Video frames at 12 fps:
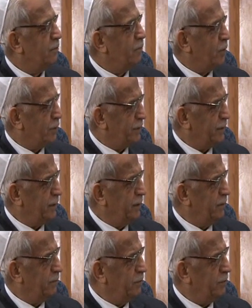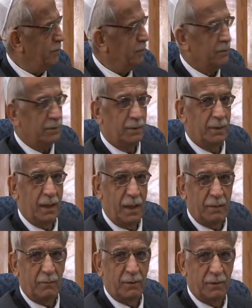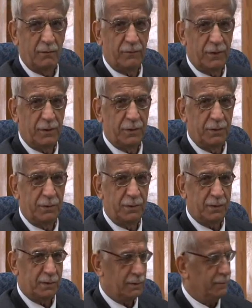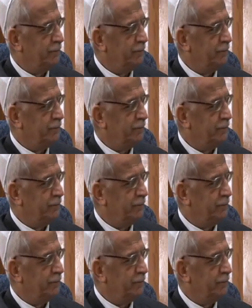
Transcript: Modern Hebrew, the language of the Jews.